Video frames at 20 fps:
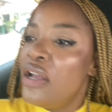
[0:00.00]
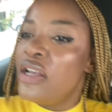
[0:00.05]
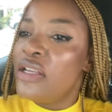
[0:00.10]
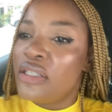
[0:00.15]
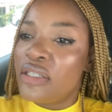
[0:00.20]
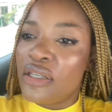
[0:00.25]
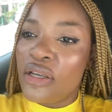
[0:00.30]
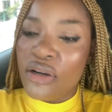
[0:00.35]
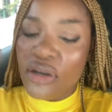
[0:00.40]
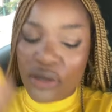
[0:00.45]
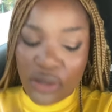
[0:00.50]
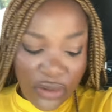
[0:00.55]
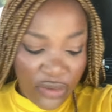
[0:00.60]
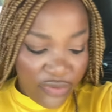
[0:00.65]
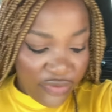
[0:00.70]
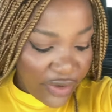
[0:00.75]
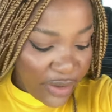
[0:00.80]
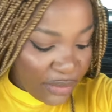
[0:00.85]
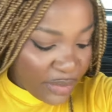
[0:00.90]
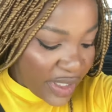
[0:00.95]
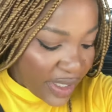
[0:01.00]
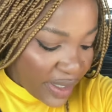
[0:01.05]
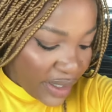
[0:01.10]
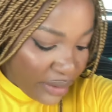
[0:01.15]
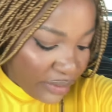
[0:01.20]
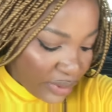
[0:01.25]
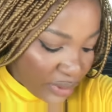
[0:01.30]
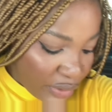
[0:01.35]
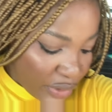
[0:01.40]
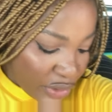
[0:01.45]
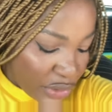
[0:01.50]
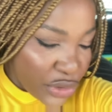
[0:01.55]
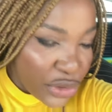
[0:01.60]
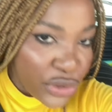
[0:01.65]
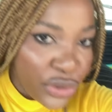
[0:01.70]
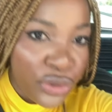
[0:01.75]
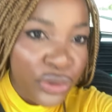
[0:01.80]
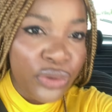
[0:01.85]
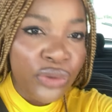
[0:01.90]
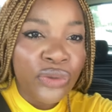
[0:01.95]
So from here we're going
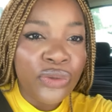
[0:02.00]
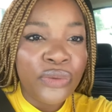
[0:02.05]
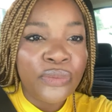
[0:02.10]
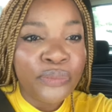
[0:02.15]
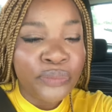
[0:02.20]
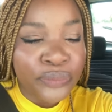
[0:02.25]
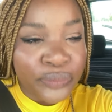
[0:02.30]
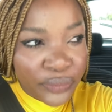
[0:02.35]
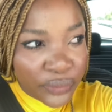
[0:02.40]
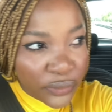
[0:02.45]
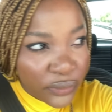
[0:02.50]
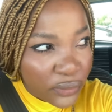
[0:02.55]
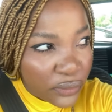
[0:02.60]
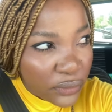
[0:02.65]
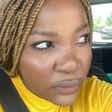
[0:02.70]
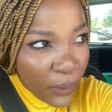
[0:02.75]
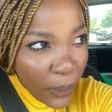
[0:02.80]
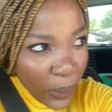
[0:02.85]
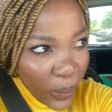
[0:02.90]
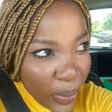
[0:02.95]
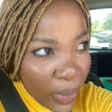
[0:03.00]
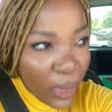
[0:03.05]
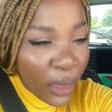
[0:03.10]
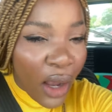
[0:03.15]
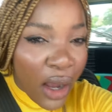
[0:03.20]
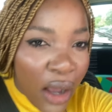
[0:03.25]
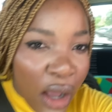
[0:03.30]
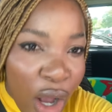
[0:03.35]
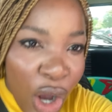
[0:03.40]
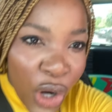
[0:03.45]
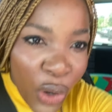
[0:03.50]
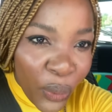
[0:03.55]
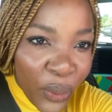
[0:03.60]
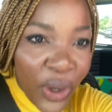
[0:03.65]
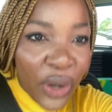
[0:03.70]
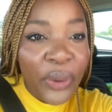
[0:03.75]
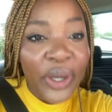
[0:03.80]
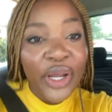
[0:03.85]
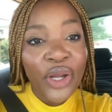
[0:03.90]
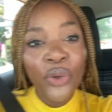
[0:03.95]

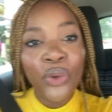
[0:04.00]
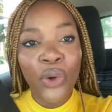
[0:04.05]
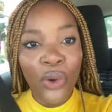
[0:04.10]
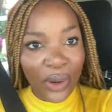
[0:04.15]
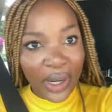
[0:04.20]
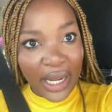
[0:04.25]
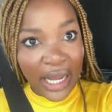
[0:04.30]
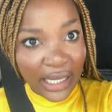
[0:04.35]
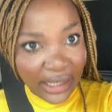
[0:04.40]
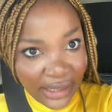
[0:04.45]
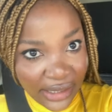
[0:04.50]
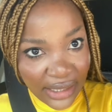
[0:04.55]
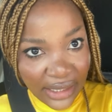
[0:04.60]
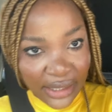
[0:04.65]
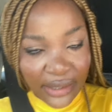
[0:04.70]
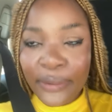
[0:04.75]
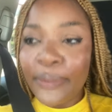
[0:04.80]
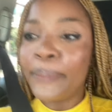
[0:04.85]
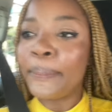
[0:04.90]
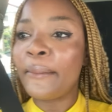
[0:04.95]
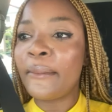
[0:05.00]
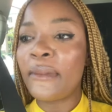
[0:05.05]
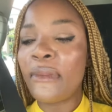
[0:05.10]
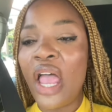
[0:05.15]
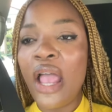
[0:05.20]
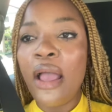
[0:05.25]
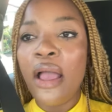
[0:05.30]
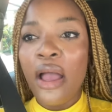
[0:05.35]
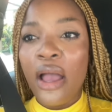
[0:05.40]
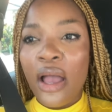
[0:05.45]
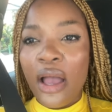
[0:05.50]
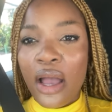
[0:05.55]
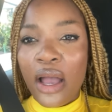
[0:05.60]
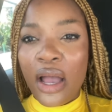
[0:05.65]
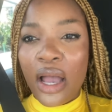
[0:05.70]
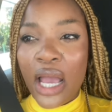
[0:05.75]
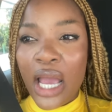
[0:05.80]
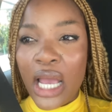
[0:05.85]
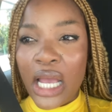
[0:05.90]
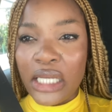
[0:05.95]
go-karting,
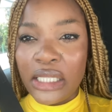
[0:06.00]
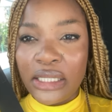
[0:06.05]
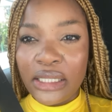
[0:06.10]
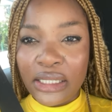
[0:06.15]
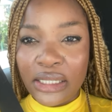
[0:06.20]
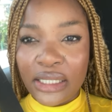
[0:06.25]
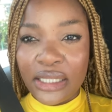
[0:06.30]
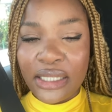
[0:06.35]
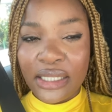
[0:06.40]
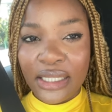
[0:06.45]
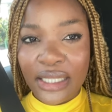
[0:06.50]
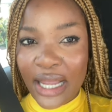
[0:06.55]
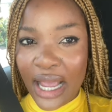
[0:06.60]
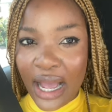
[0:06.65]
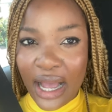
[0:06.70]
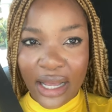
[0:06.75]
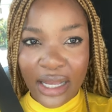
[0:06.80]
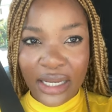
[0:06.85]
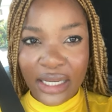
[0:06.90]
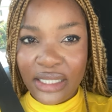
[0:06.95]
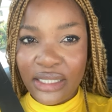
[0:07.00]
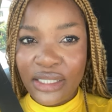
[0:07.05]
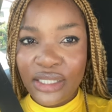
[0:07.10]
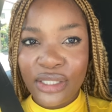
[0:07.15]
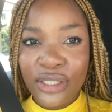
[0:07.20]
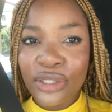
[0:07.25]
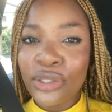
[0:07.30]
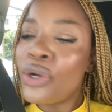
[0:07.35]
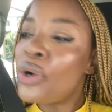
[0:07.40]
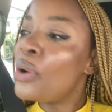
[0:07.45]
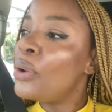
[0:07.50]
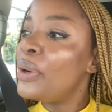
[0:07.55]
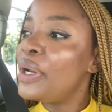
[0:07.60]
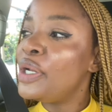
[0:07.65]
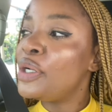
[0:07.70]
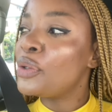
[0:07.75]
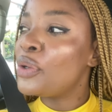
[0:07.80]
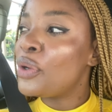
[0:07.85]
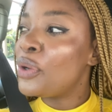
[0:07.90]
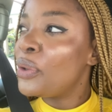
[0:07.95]
and yeah, let's go
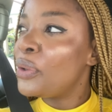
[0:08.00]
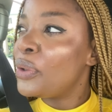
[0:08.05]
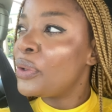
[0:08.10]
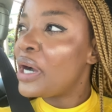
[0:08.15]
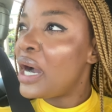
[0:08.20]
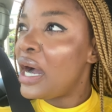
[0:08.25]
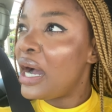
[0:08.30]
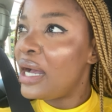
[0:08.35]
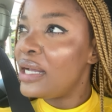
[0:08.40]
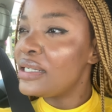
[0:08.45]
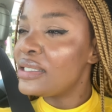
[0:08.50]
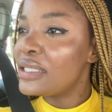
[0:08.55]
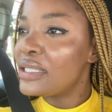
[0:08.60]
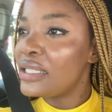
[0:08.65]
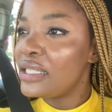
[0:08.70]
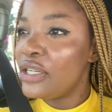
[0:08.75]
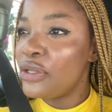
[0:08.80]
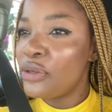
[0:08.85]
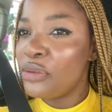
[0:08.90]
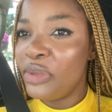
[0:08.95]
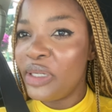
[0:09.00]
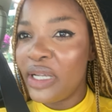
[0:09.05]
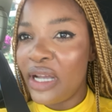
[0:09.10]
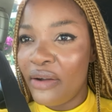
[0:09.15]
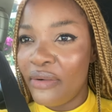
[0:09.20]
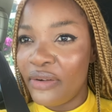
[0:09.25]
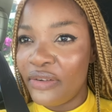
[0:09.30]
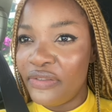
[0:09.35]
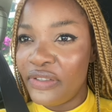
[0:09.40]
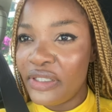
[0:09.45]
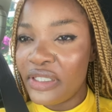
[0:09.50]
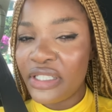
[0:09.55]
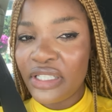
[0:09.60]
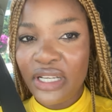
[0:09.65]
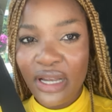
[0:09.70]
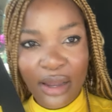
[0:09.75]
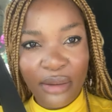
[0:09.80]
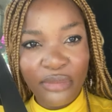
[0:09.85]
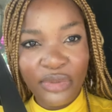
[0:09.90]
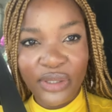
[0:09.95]
and go-kart. It'll be our first
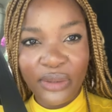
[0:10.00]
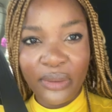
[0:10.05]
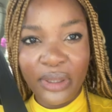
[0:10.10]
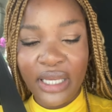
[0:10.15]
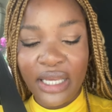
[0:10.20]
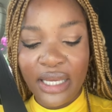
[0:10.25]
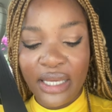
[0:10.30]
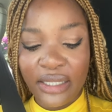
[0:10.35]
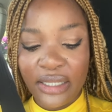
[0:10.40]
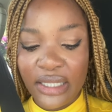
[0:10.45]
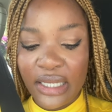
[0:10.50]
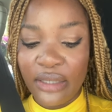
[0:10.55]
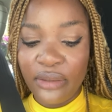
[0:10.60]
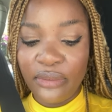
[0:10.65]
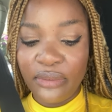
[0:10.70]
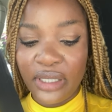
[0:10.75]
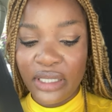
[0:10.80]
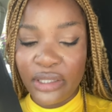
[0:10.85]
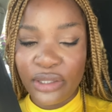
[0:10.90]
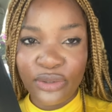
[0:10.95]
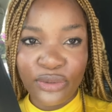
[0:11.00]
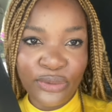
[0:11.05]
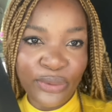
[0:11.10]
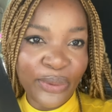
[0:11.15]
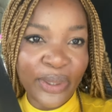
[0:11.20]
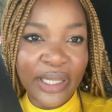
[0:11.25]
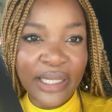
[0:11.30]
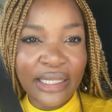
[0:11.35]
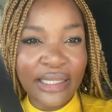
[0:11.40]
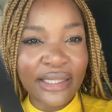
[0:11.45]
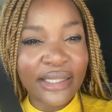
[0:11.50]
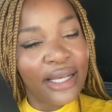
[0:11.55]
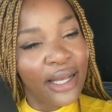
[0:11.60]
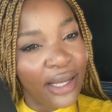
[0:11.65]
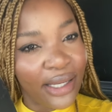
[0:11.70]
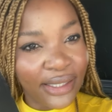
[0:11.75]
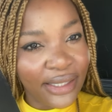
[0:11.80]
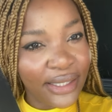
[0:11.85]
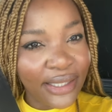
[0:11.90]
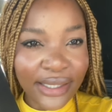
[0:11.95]
time doing it and we are so
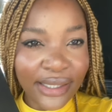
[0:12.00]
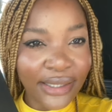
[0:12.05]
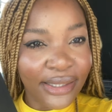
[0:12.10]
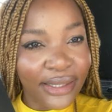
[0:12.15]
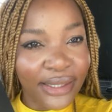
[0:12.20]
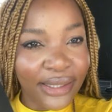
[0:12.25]
excited.